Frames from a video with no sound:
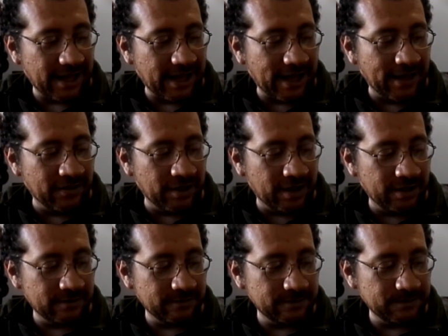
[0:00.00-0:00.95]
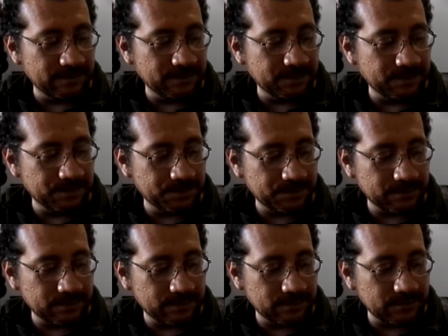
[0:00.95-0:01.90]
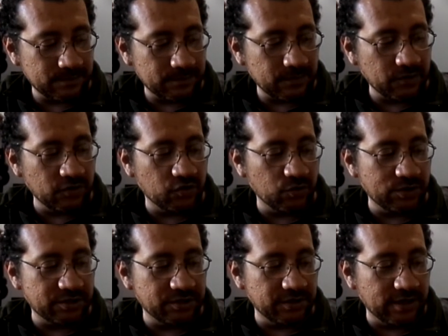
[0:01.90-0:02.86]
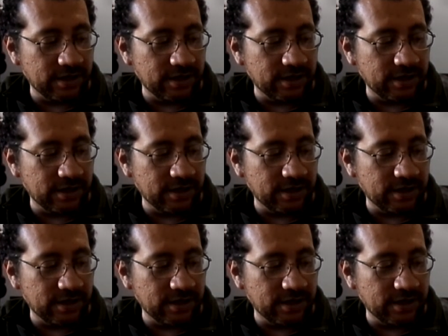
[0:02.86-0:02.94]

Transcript: And then you switch to